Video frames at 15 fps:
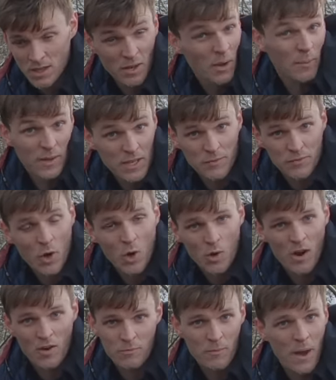I mean, the
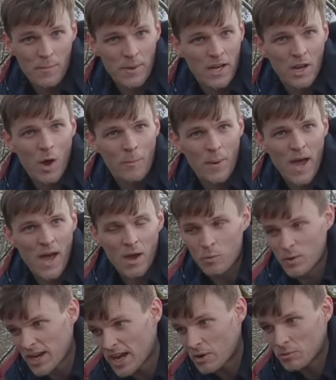photograph might be a lot better
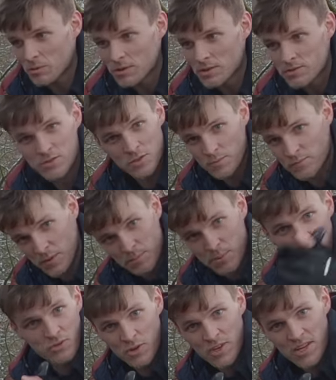without something
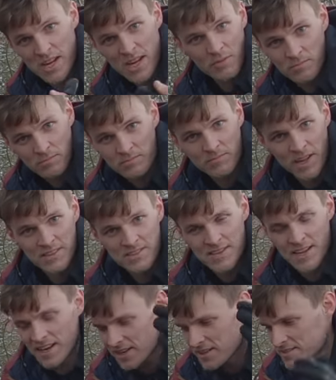protruding in, let's
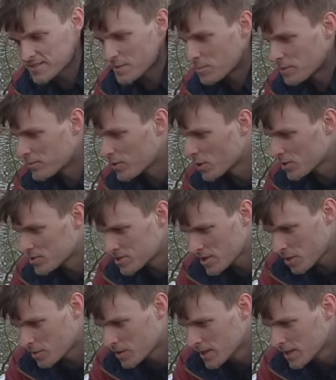say, like I said before.
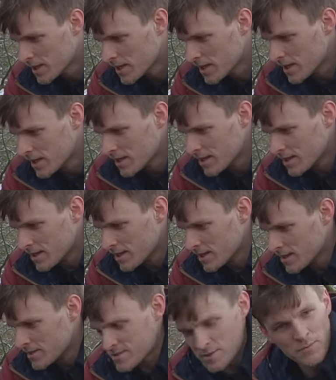So
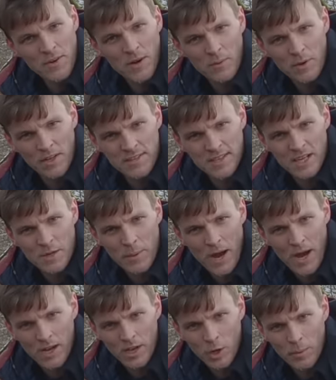something I'm going to think
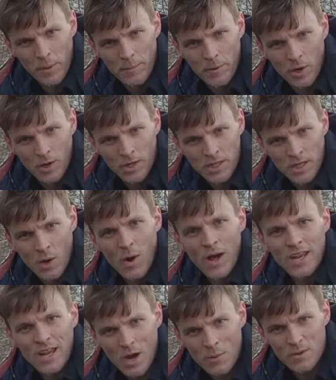about a little bit more, you know,
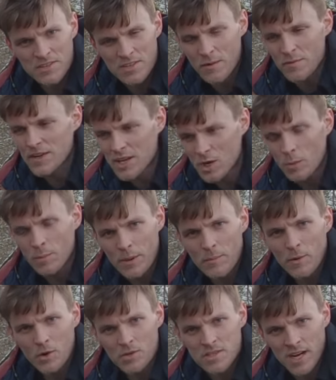allow myself a little bit
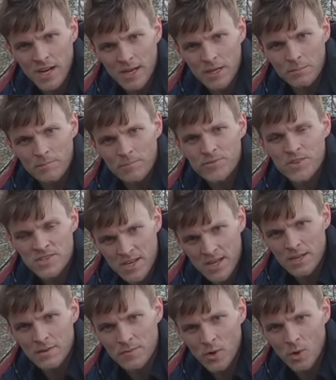more time to
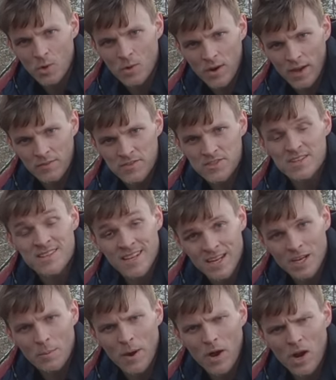take photographs, to
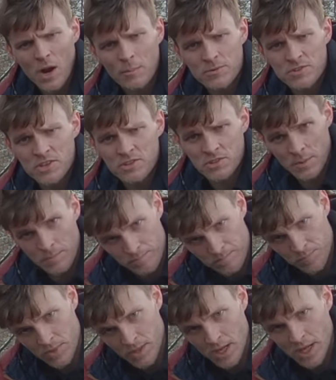think about composition,
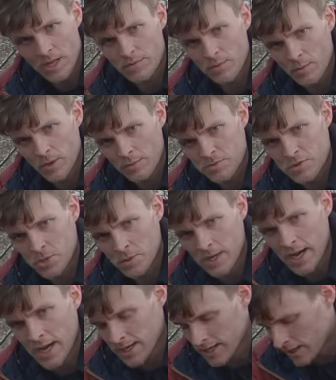even when I'm shooting
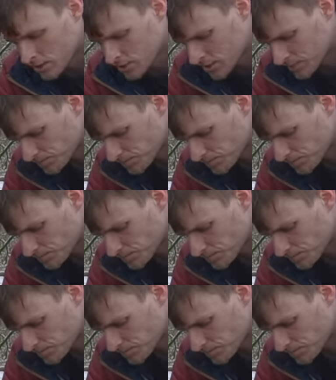handheld.